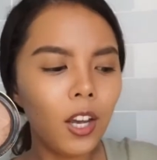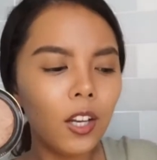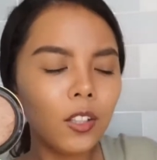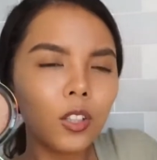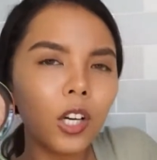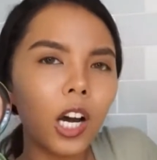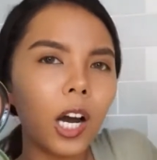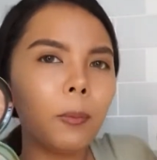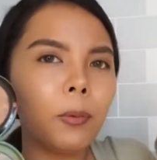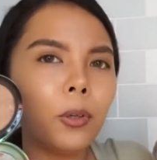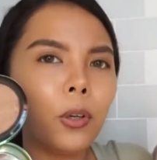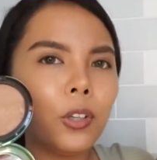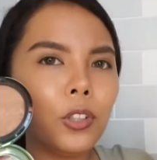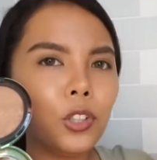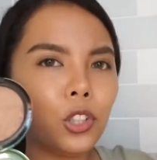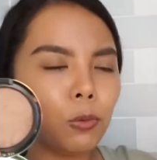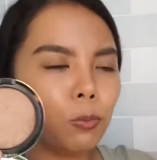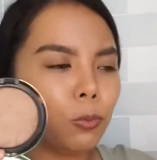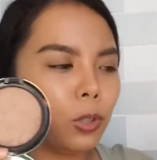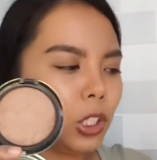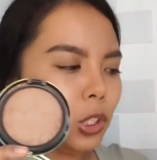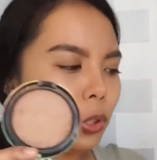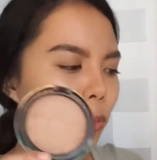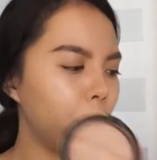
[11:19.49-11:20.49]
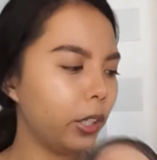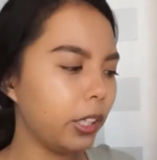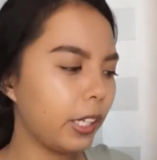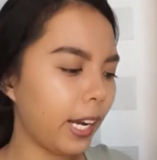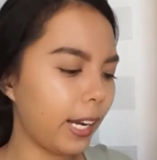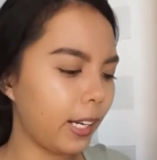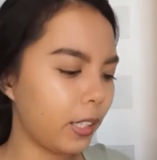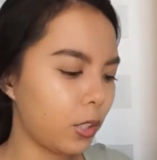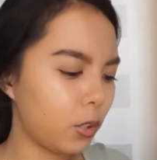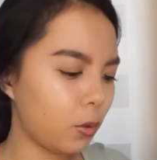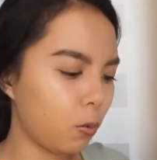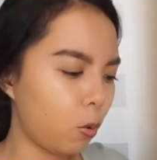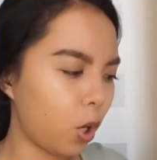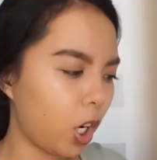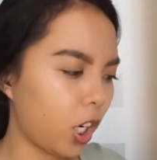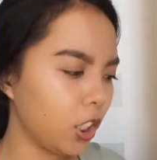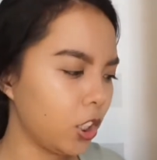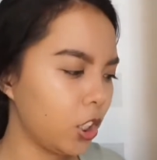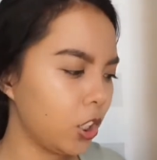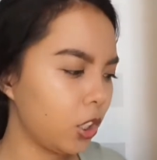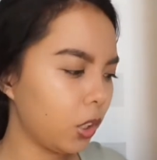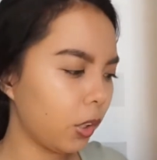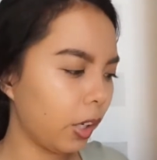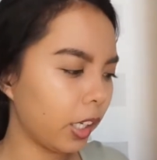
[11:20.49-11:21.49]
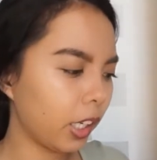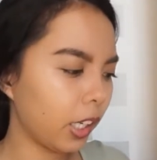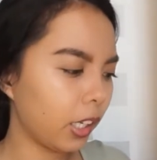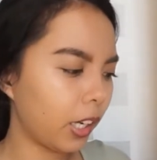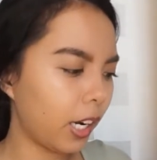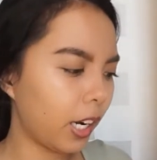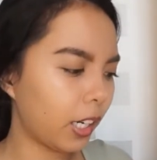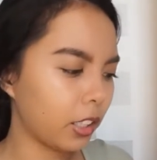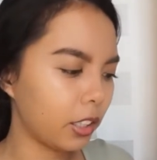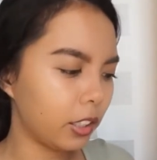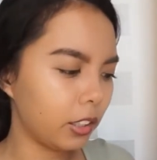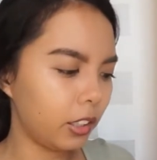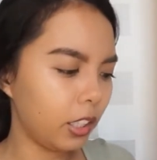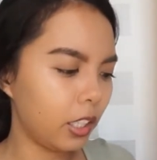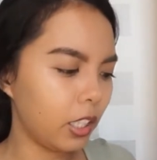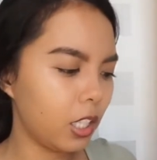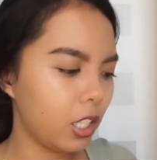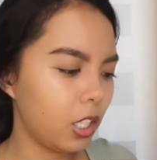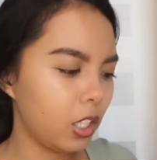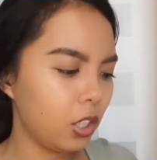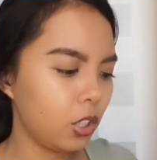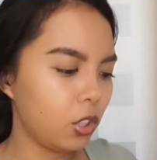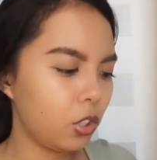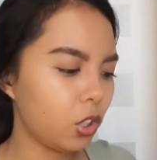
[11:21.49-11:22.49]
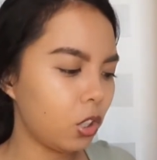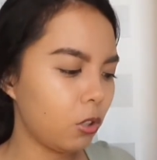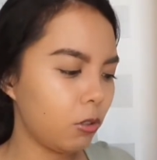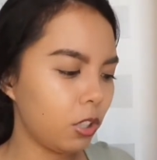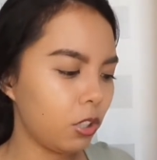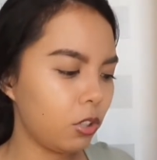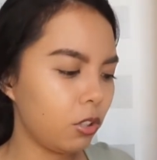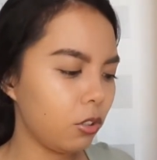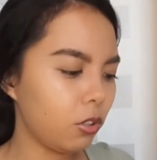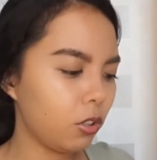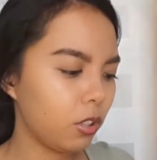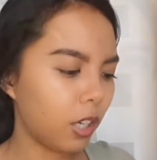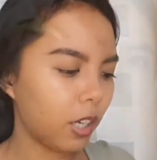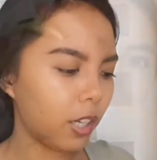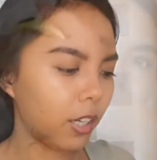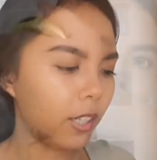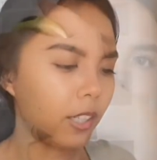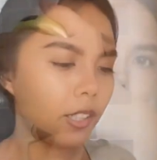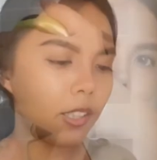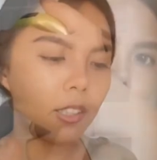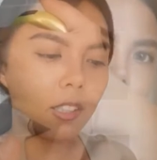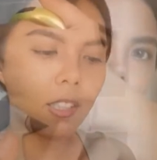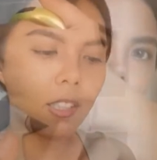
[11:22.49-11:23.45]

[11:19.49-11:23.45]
So I'm going to be doing a swatch so I can actually show it to you guys.